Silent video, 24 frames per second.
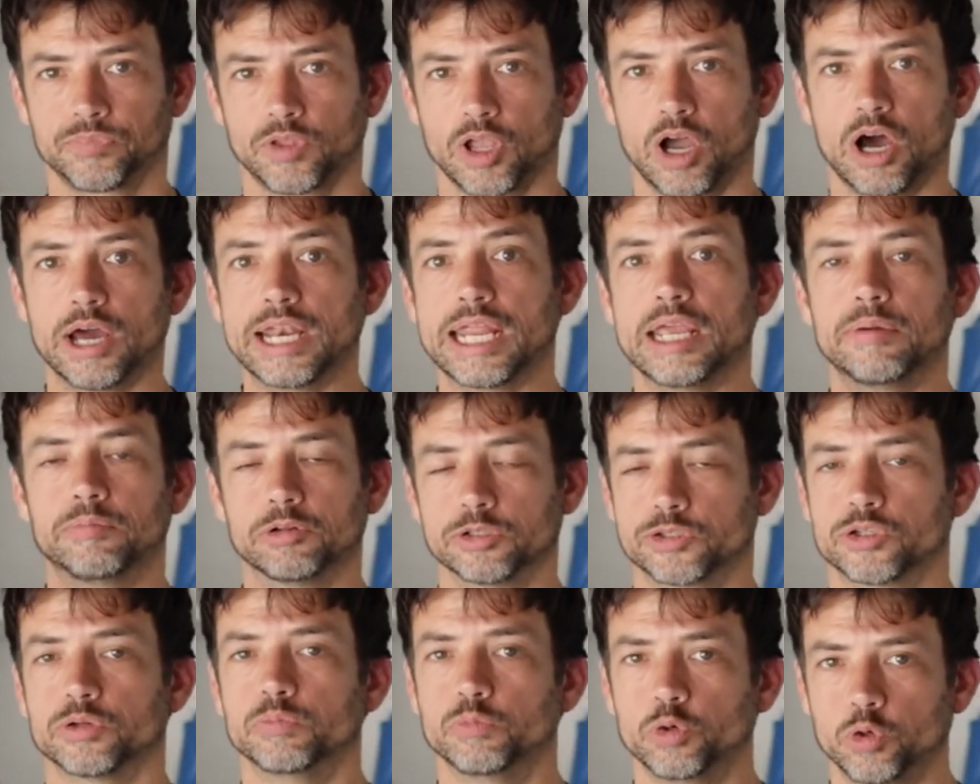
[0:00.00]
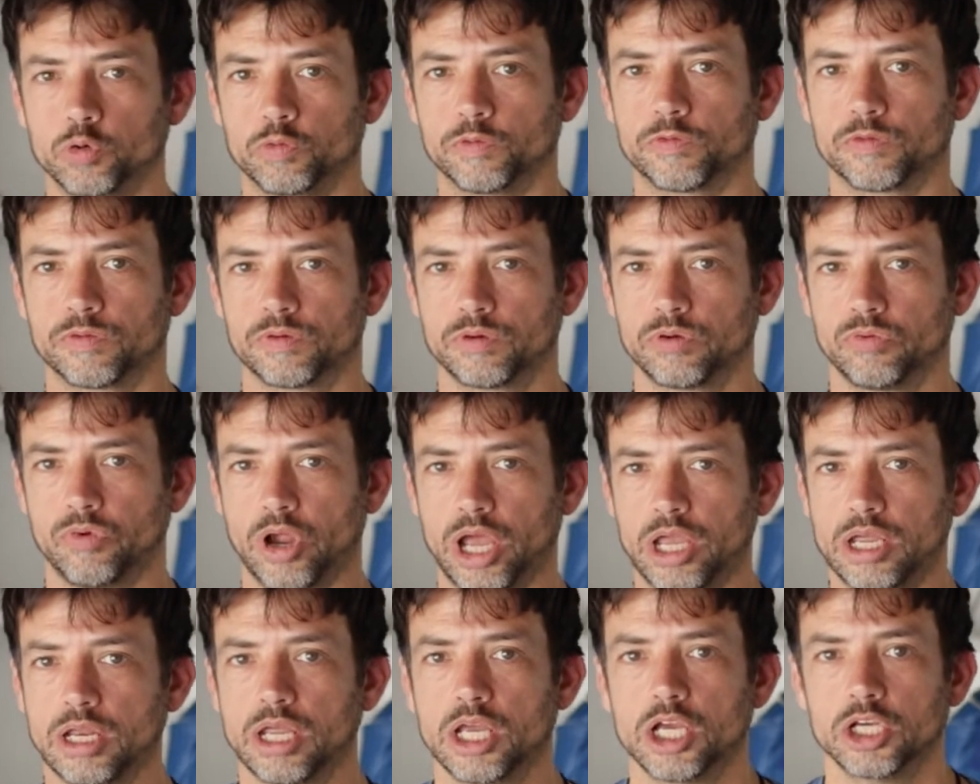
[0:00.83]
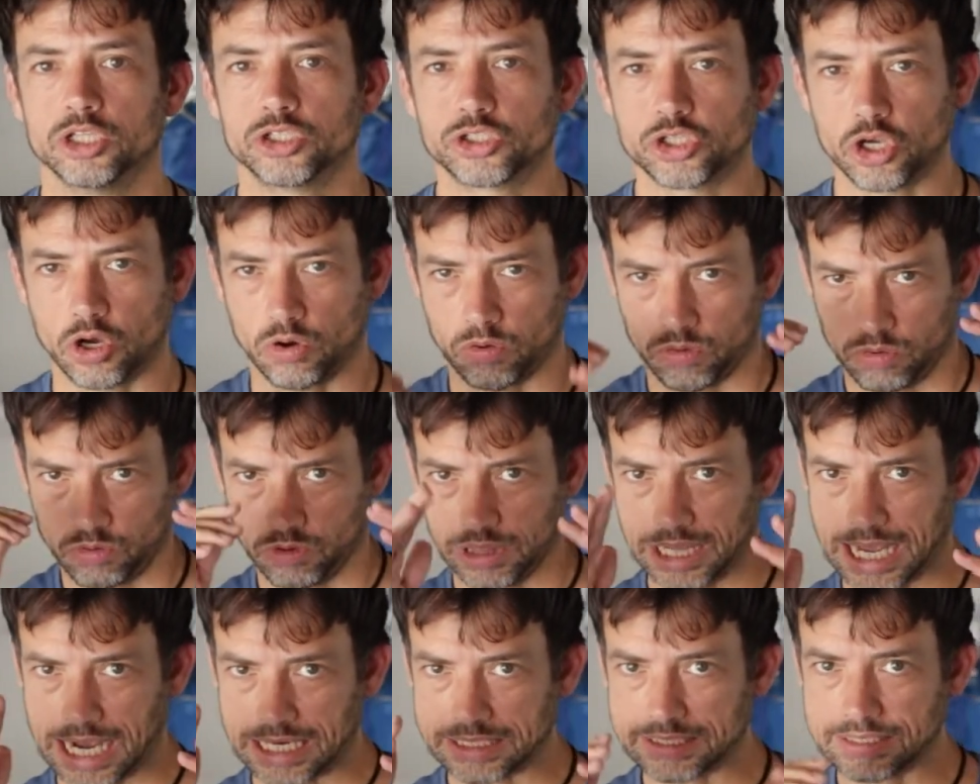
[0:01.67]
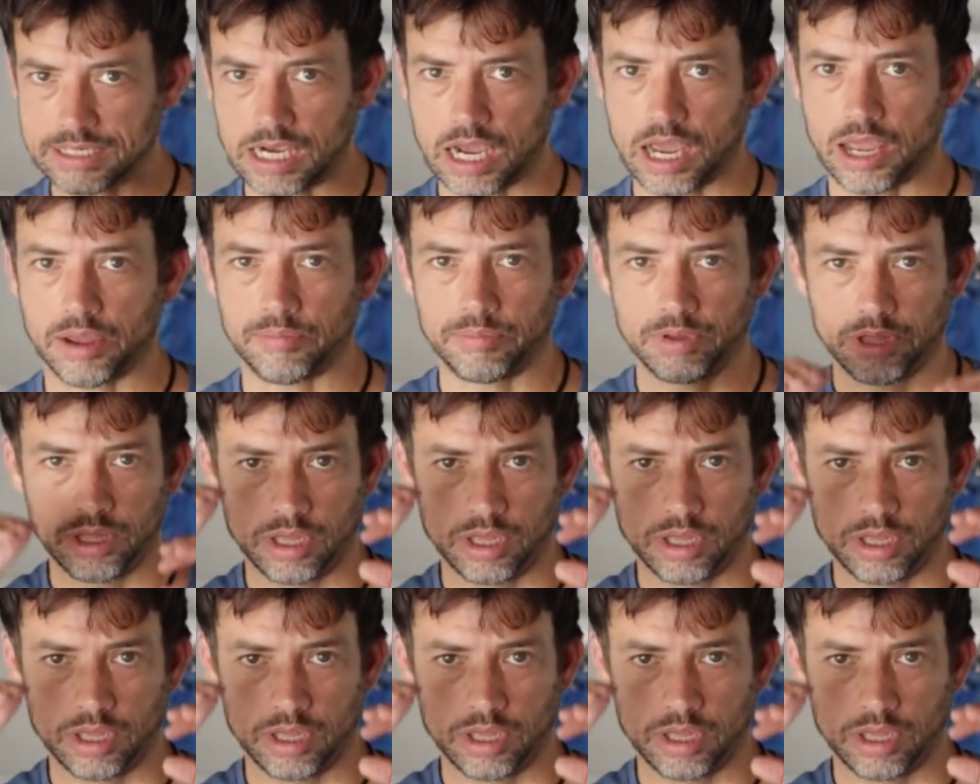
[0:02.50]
unable to move, right? So, last time.